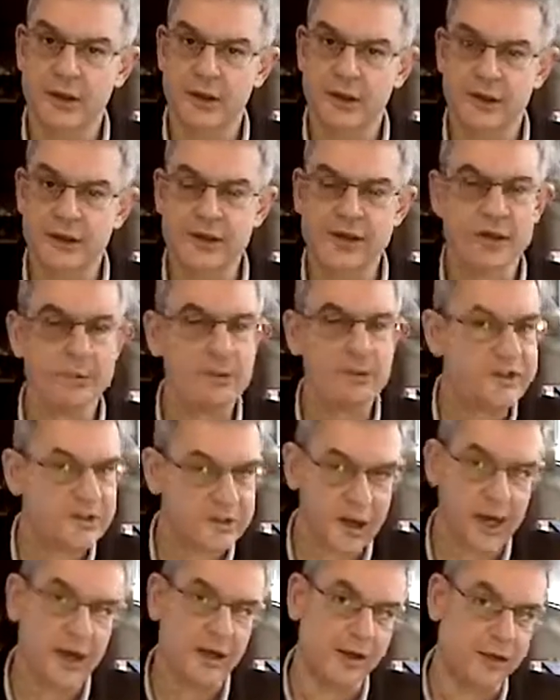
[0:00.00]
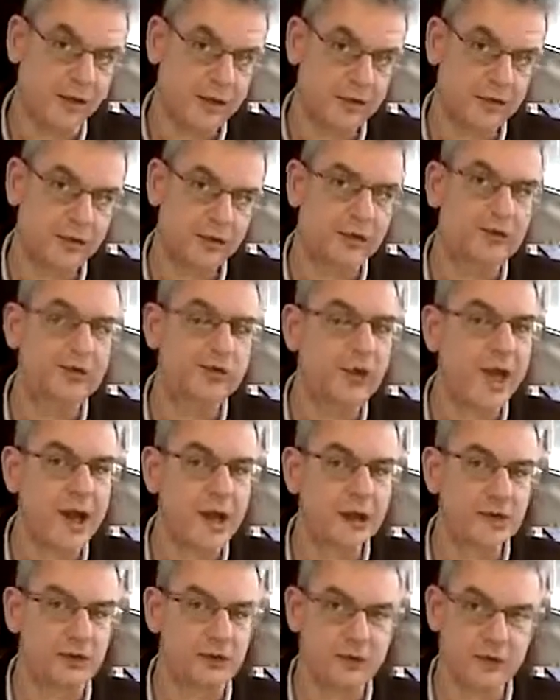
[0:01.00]
it is a mistake to
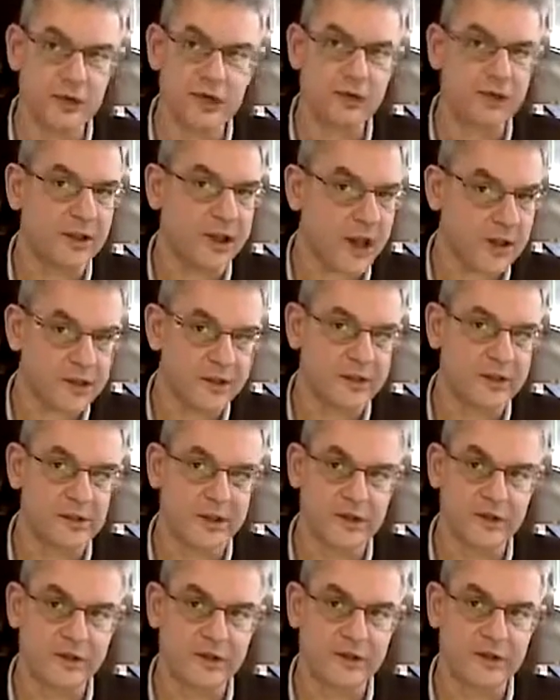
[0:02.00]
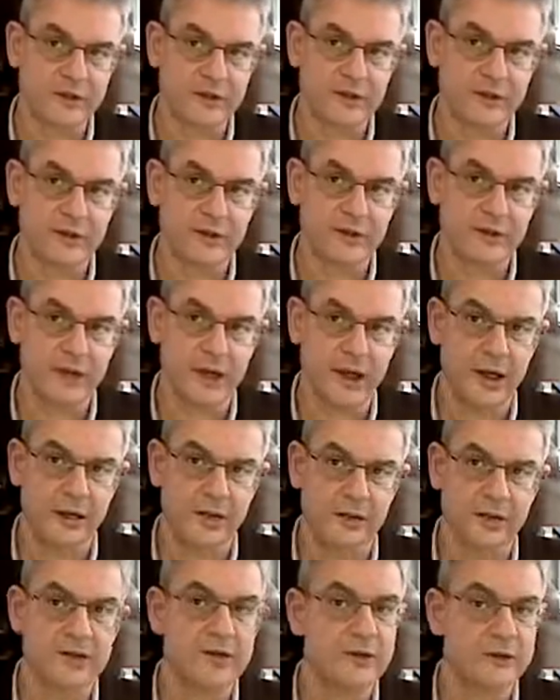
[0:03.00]
try to treat narcissists
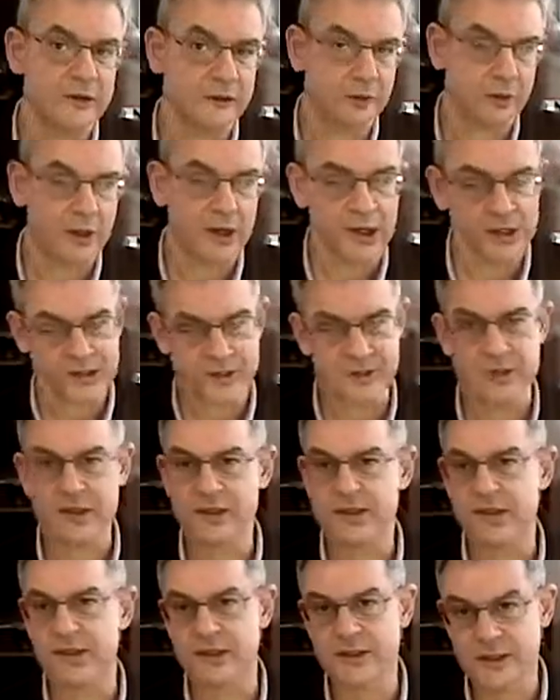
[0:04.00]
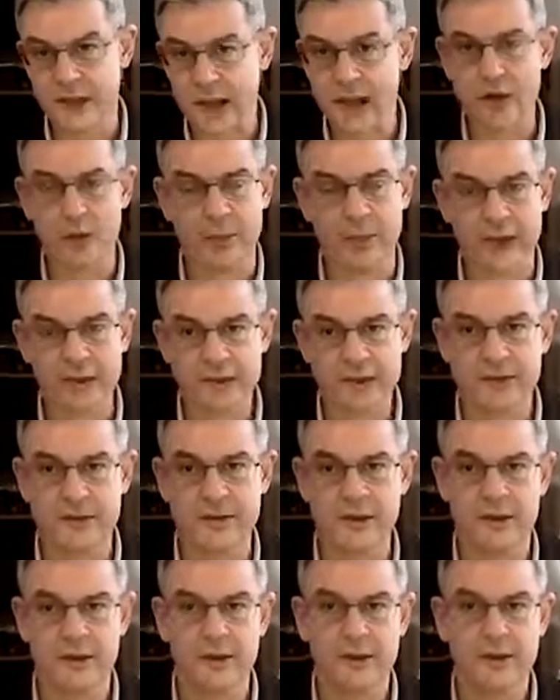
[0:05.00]
and, to a lesser extent, psychopaths